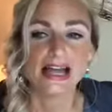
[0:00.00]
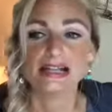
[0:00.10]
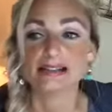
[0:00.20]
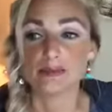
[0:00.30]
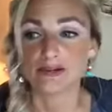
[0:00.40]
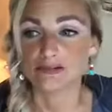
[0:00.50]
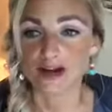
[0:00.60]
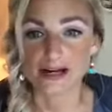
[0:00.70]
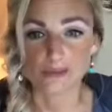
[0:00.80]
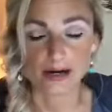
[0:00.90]
and let me
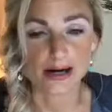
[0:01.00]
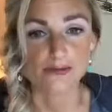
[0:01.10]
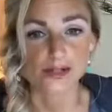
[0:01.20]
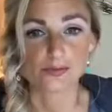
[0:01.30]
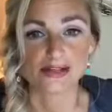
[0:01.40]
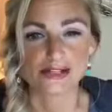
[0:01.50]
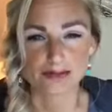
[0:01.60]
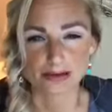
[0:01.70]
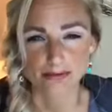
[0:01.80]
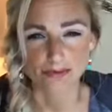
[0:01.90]
find where I was
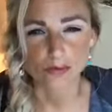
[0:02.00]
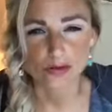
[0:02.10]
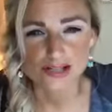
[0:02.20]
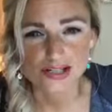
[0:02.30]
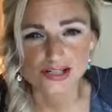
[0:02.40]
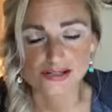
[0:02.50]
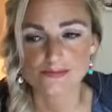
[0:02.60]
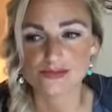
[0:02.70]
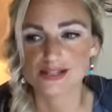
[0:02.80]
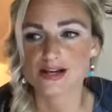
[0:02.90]
placing my reward
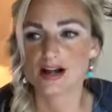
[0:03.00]
systems